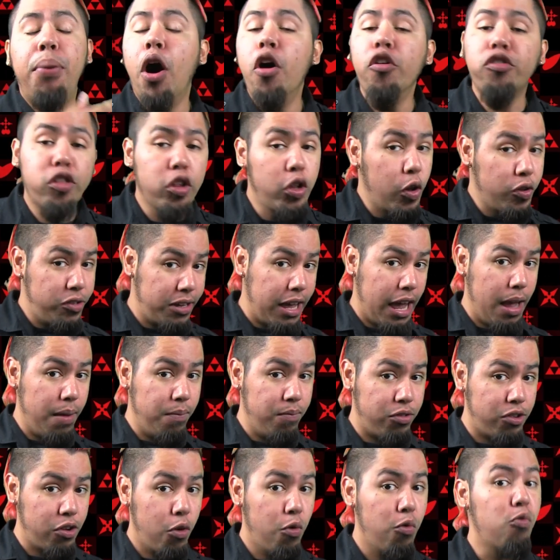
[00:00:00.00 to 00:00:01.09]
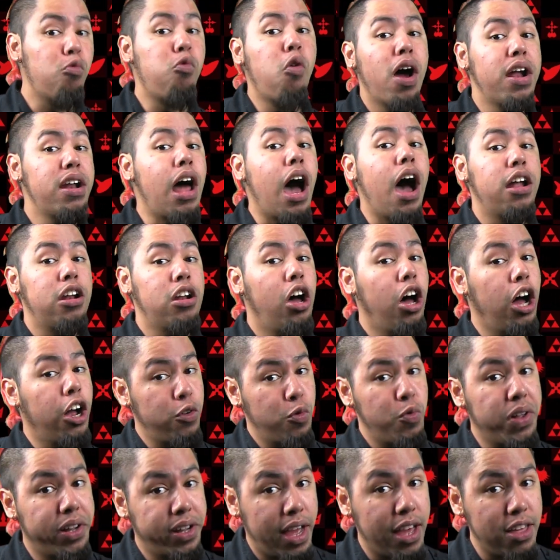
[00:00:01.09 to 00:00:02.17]
both of those games run on
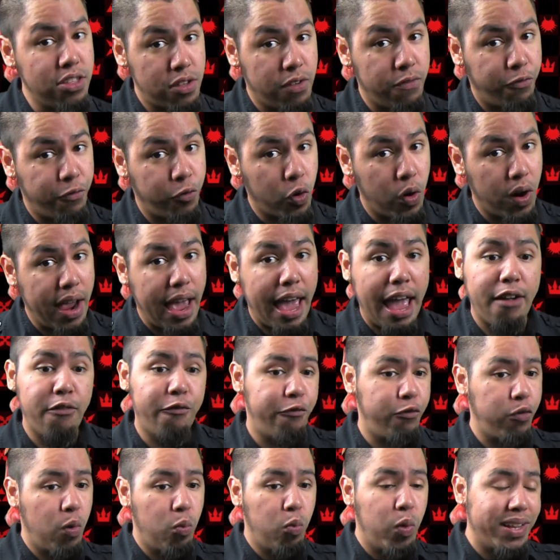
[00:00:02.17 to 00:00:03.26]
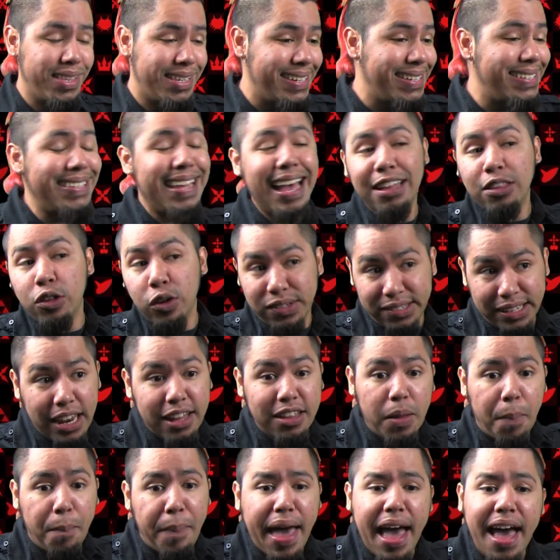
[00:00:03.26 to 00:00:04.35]
Unreal Engine 4, and for what Nintendo said
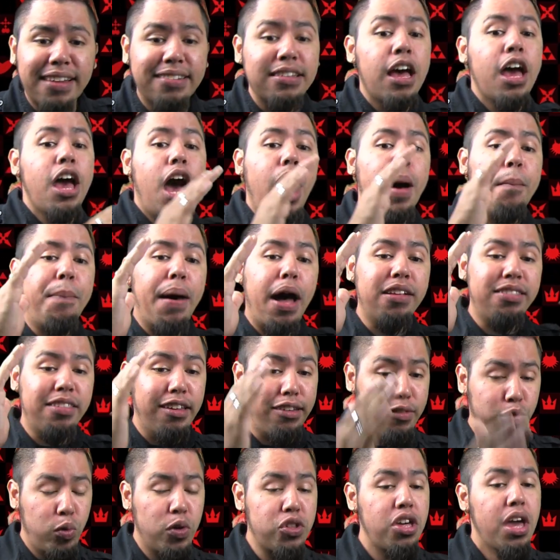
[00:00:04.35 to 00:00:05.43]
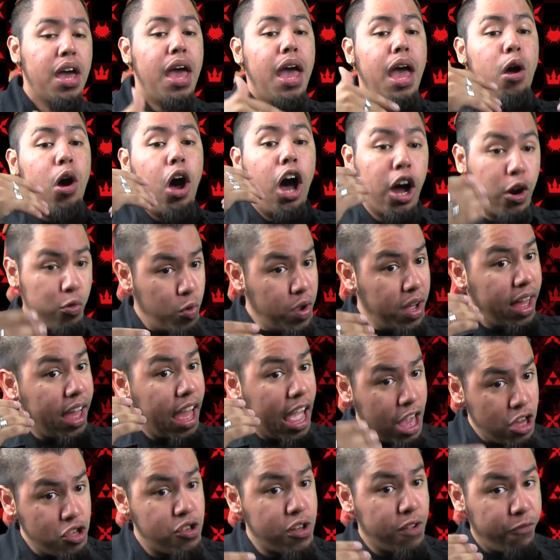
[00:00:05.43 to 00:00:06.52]
in the past about the Switch, Unreal
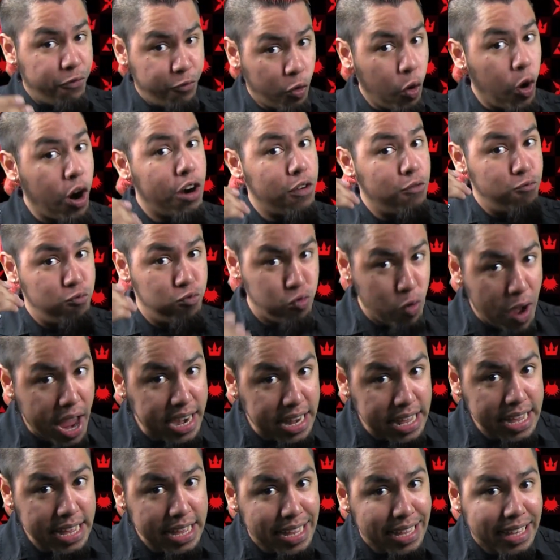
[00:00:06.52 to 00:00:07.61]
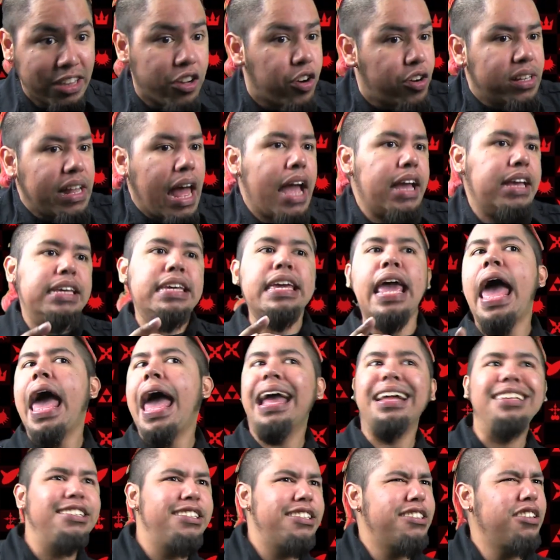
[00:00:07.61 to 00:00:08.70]
Engine 4 ready, they're like,
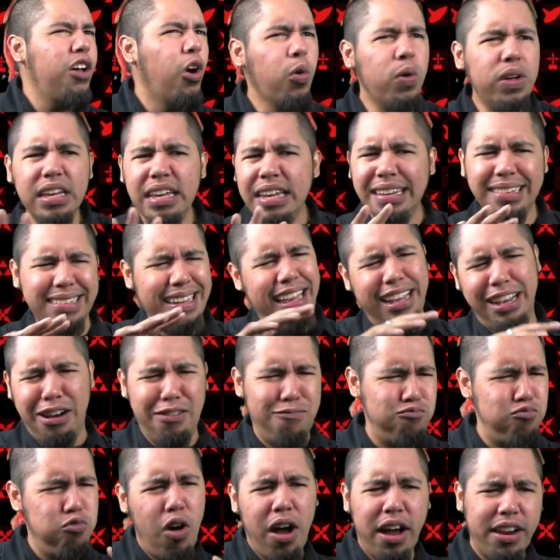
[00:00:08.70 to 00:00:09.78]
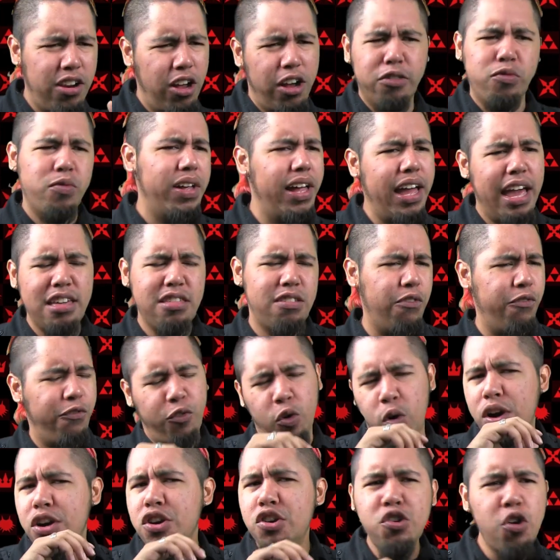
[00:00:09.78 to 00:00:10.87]
yeah, it's so easy. It can run Unreal Engine
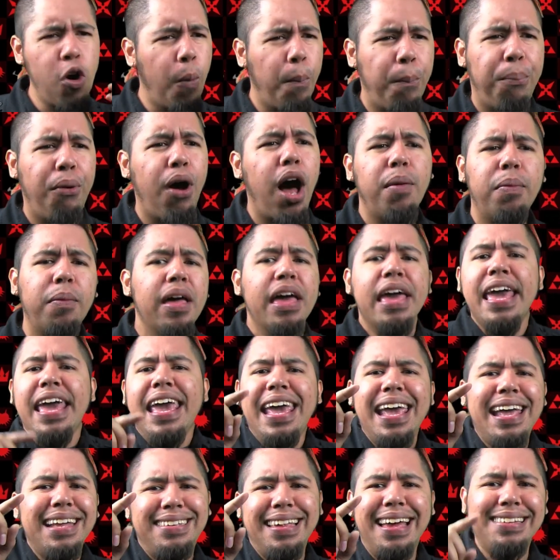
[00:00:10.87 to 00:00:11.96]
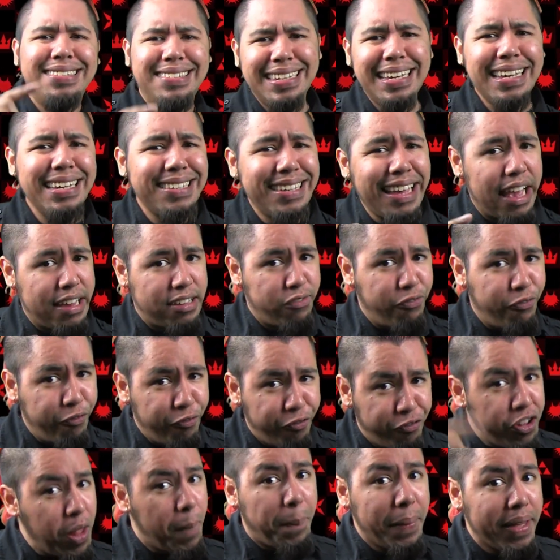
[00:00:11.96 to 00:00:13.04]
4, no problem. It's as easy as
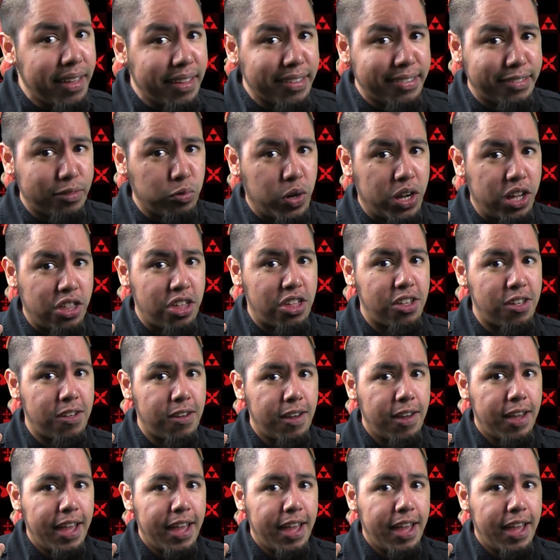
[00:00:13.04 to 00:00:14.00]
flipping a switch.